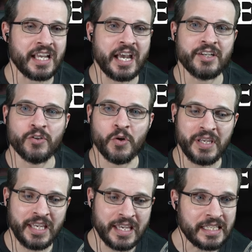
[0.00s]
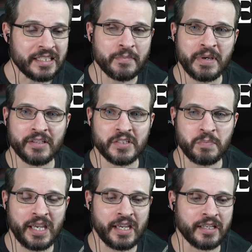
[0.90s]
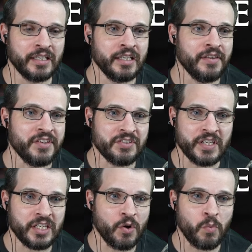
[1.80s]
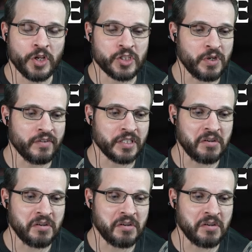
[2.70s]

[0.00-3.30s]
I don't know anything about this pack, this video whatsoever,